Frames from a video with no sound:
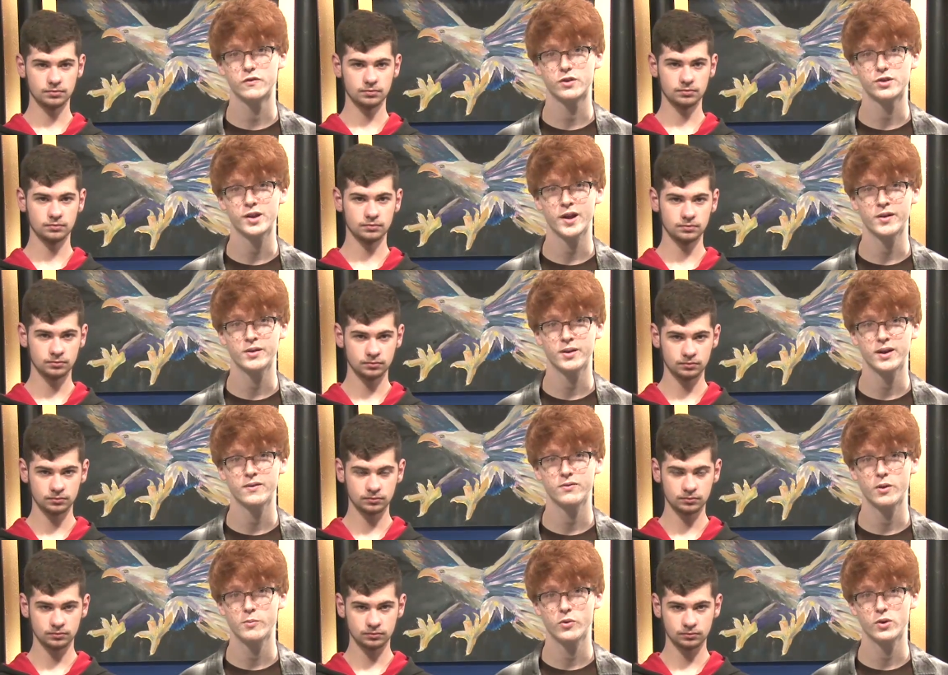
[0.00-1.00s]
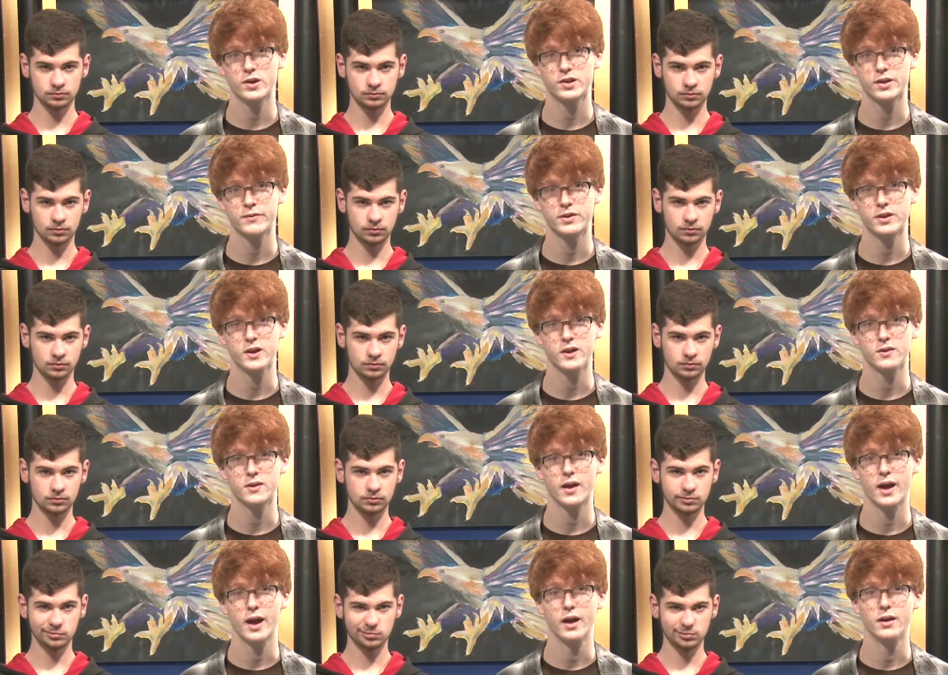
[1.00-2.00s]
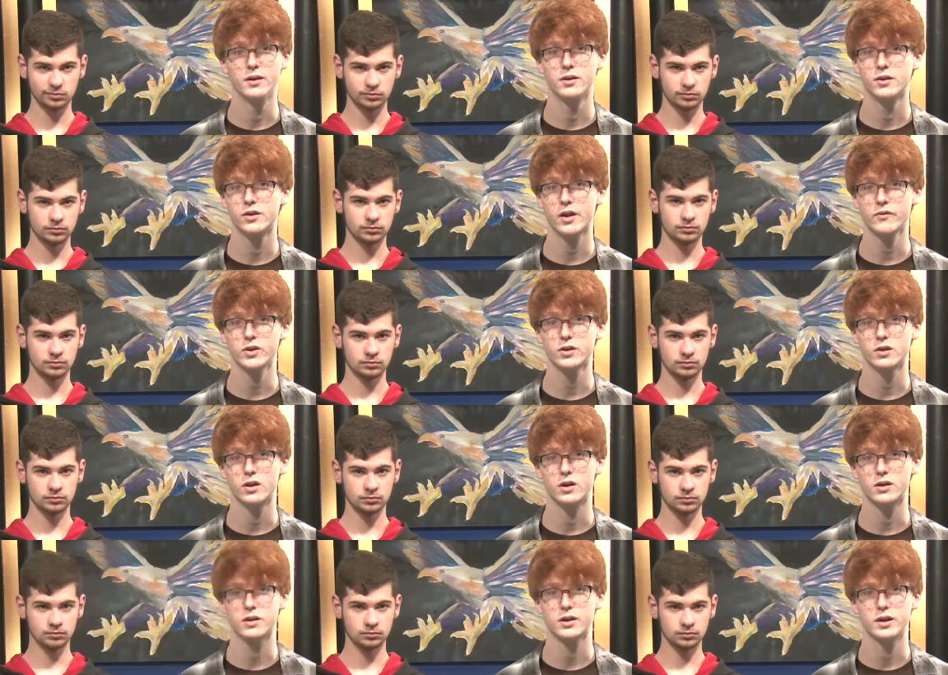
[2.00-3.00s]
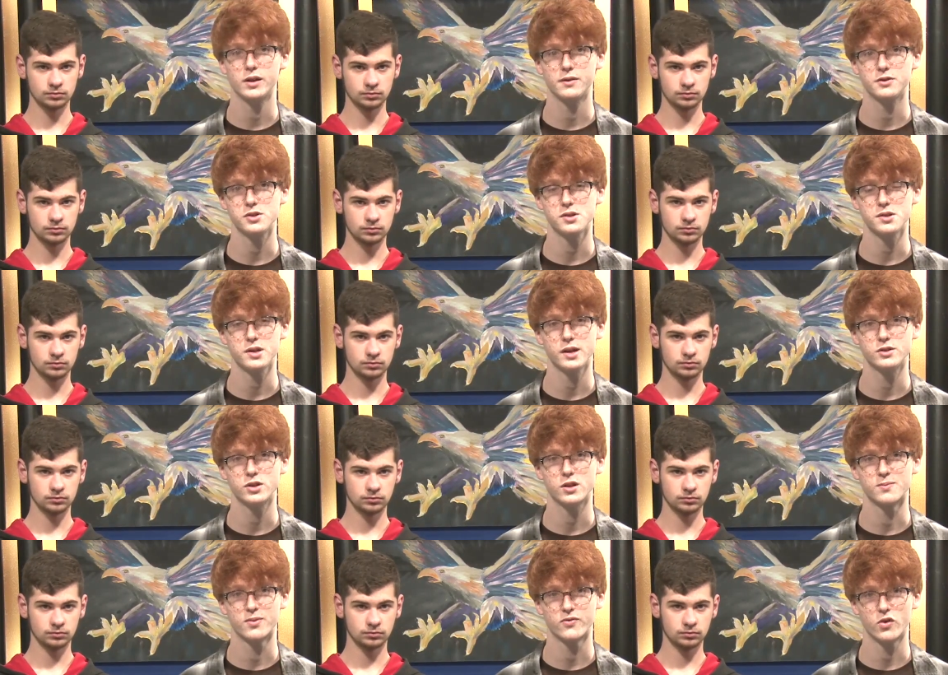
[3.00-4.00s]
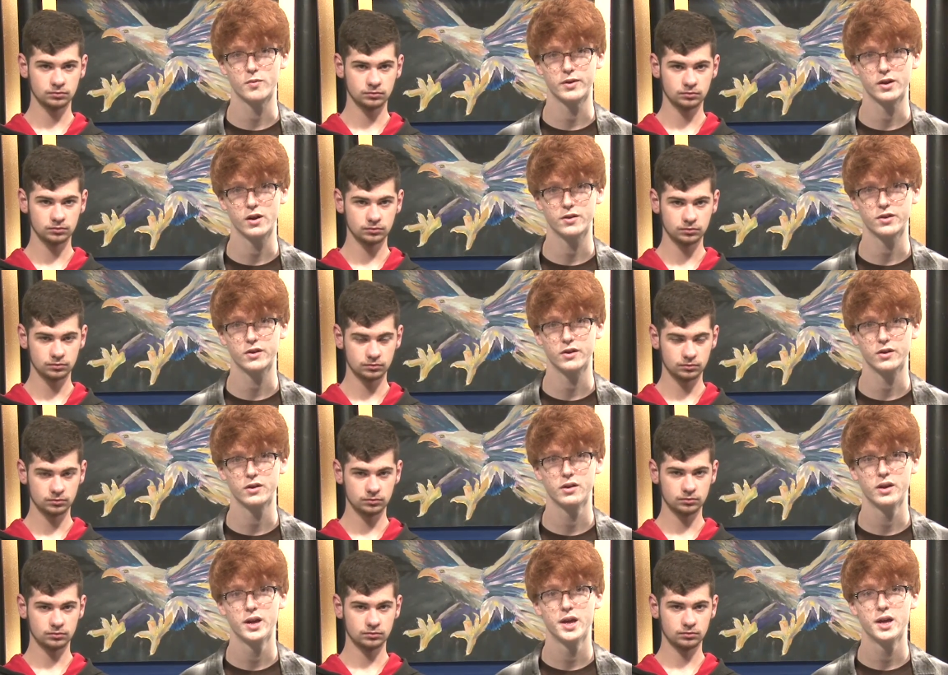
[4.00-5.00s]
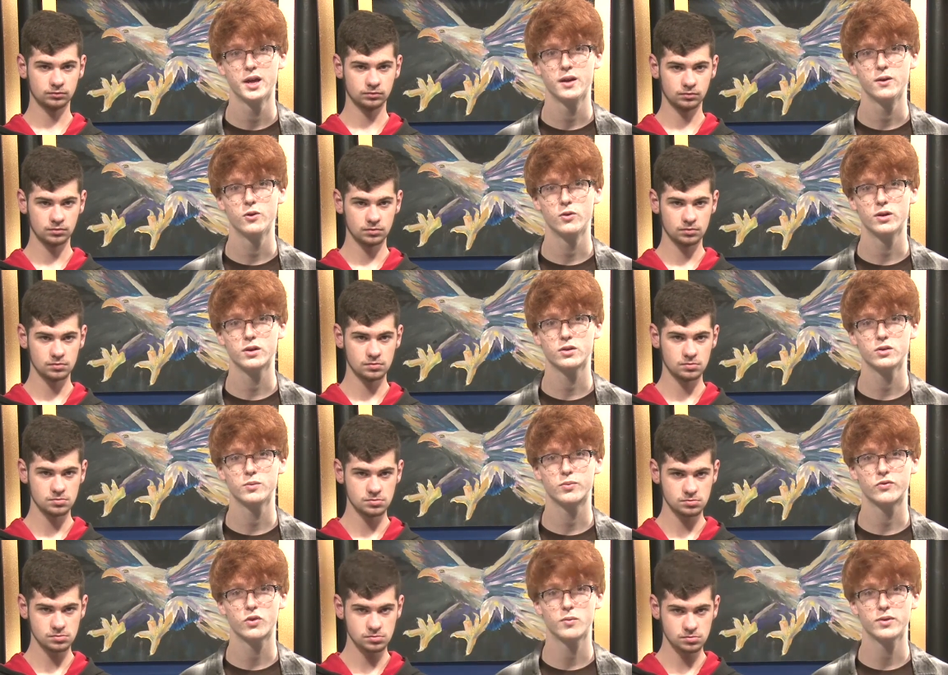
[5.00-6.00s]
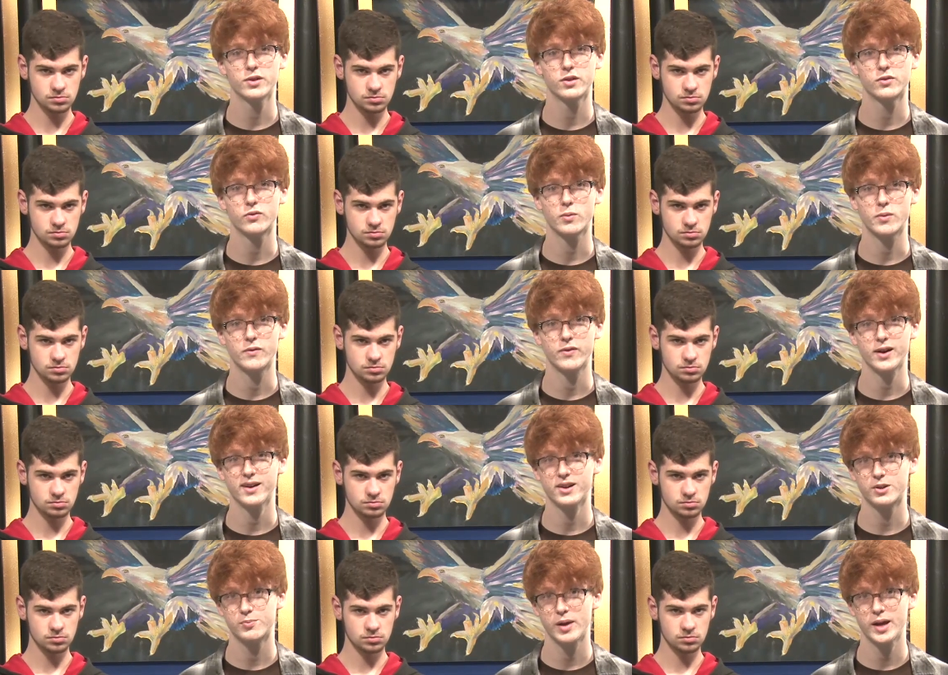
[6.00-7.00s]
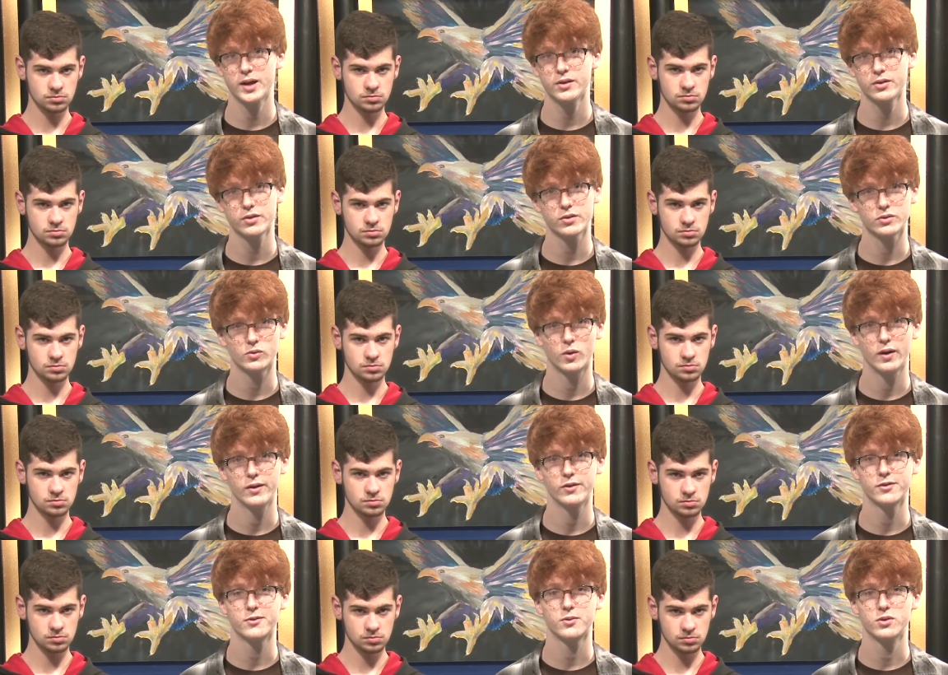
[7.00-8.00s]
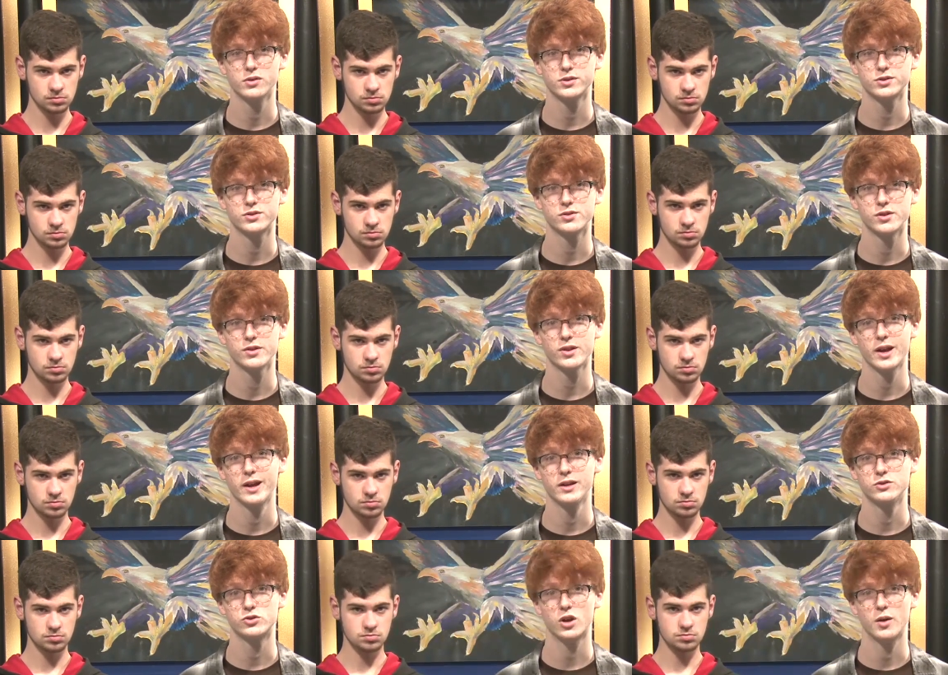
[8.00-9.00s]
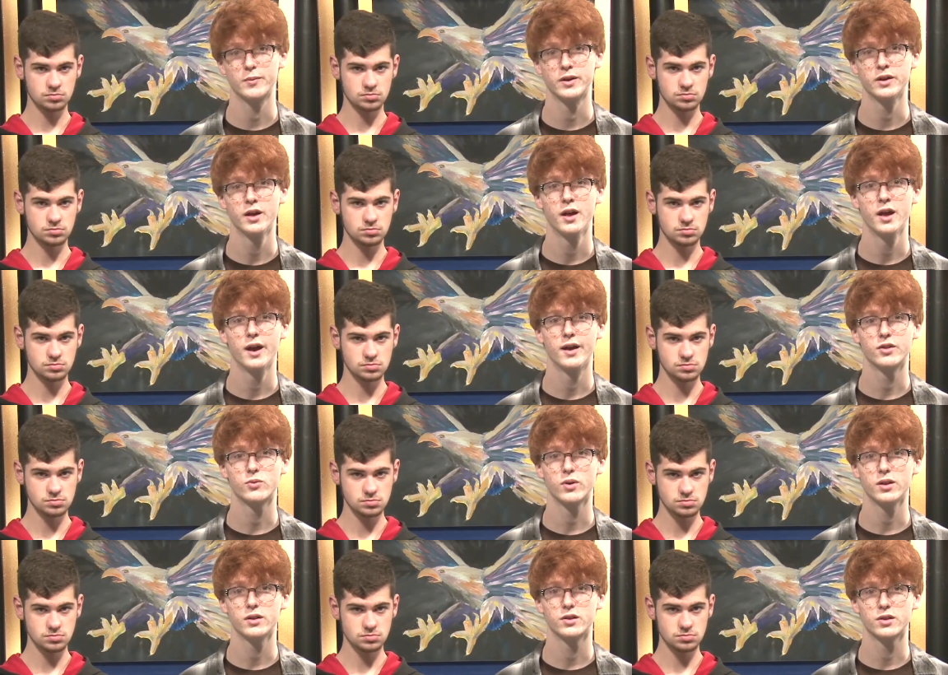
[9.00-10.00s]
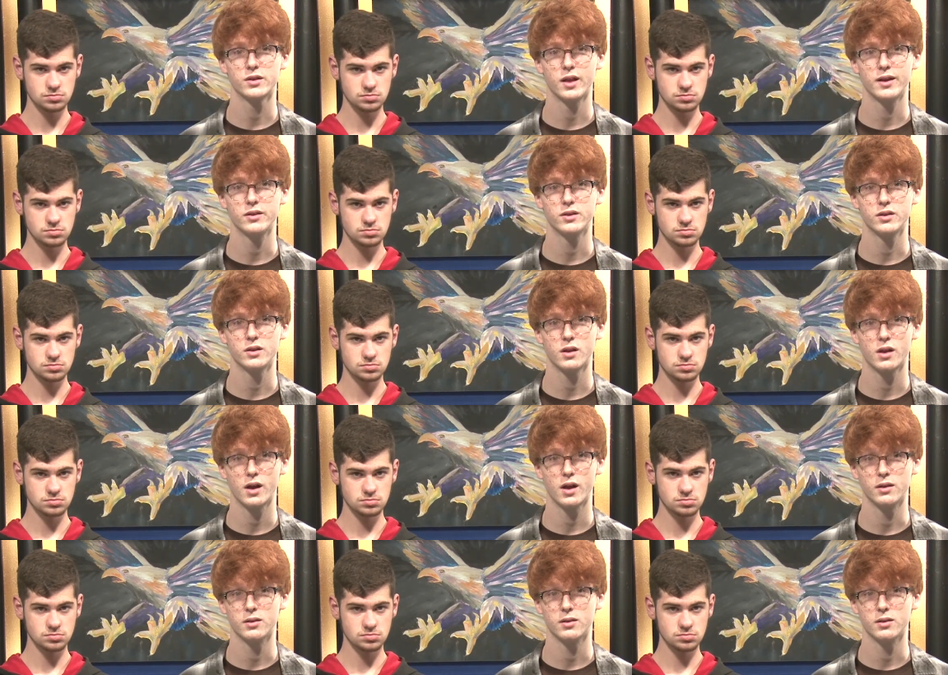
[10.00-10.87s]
Speaker 1: for Saturday, February 17th at 7 o'clock in the GCHS Performing Arts Center. It will include performances from our various bands, choirs, orchestras, and drama, as well as light, uh,